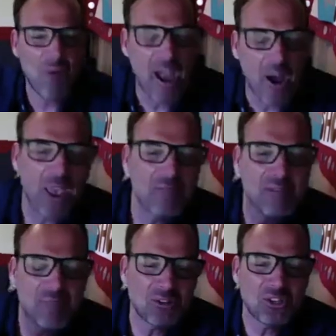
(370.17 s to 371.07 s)
I'll get me
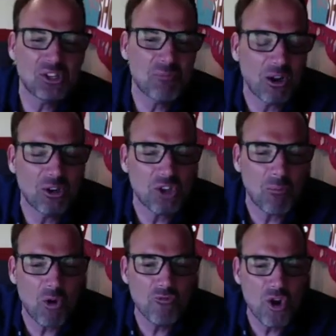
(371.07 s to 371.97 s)
budgie smugglers. I'm
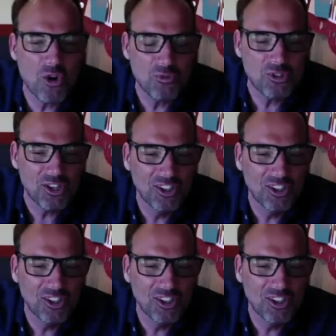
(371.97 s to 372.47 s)
en route.